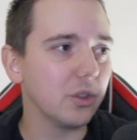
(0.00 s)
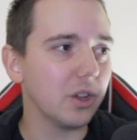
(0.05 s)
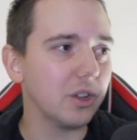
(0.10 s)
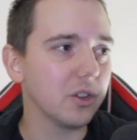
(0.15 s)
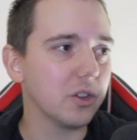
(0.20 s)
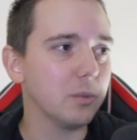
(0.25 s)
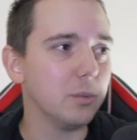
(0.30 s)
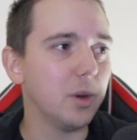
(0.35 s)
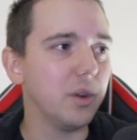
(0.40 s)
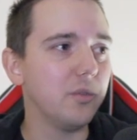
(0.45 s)
going
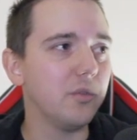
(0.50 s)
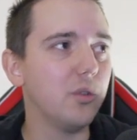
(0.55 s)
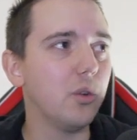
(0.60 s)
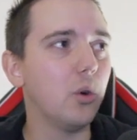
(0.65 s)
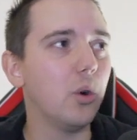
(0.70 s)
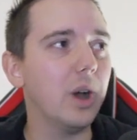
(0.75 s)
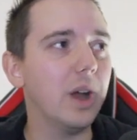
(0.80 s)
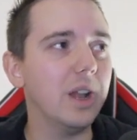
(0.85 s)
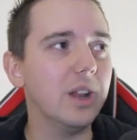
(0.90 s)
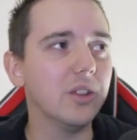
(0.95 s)
to come off
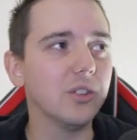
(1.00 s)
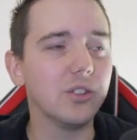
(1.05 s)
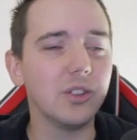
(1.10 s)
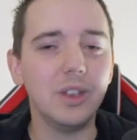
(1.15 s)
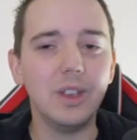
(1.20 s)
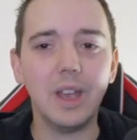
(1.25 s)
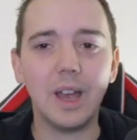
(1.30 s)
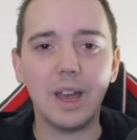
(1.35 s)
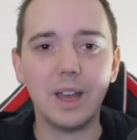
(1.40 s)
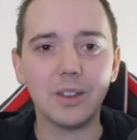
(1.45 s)
for
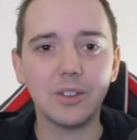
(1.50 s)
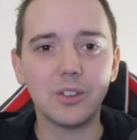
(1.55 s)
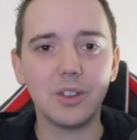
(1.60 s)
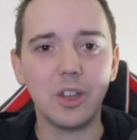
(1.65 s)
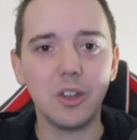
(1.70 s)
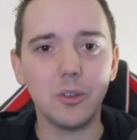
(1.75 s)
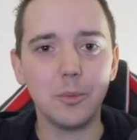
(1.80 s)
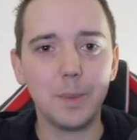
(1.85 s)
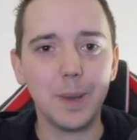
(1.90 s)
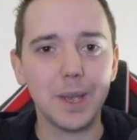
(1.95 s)
Ellerslie at
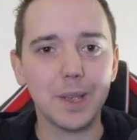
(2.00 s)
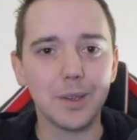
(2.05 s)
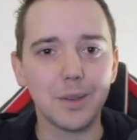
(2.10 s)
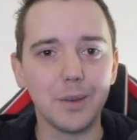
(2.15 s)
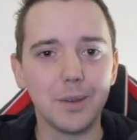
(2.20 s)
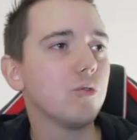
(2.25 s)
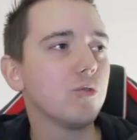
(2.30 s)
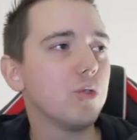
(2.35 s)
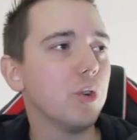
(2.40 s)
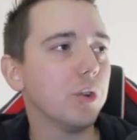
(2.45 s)
centre-back.
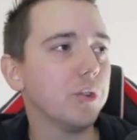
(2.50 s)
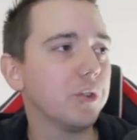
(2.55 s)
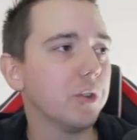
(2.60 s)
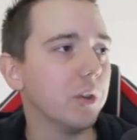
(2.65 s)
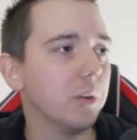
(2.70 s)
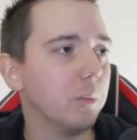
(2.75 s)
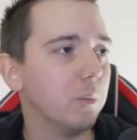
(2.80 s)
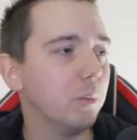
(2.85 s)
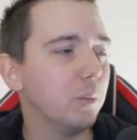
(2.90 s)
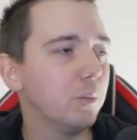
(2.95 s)

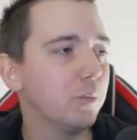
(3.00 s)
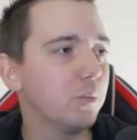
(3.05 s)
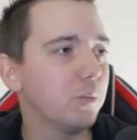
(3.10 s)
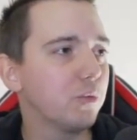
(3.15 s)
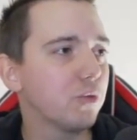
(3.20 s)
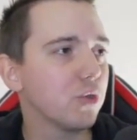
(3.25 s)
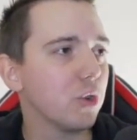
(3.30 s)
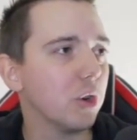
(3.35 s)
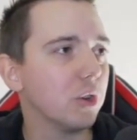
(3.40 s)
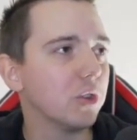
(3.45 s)
Trotter
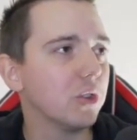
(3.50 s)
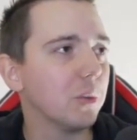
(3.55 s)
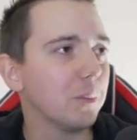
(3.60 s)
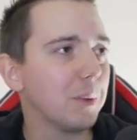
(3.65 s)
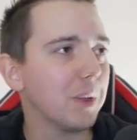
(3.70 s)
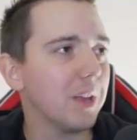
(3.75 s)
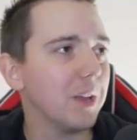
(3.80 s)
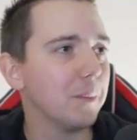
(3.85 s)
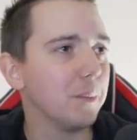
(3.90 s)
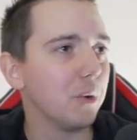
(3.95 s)
tries to
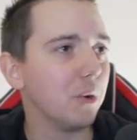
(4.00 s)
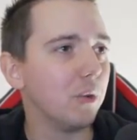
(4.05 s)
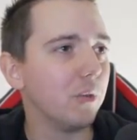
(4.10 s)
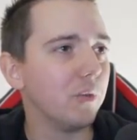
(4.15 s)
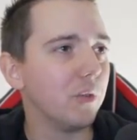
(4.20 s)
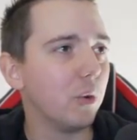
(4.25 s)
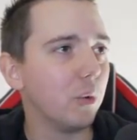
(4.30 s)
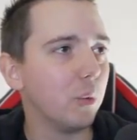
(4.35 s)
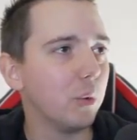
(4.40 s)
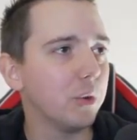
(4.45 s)
play a ball
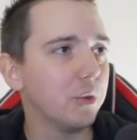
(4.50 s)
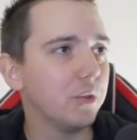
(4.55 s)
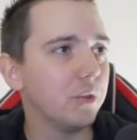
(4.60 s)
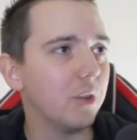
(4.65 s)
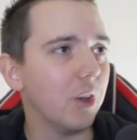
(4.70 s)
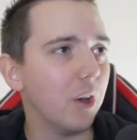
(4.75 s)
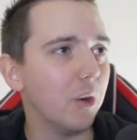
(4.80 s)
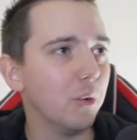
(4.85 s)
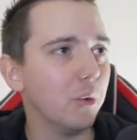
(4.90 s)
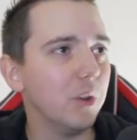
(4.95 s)
forward,
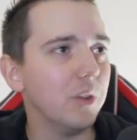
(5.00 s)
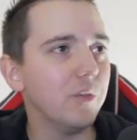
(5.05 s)
only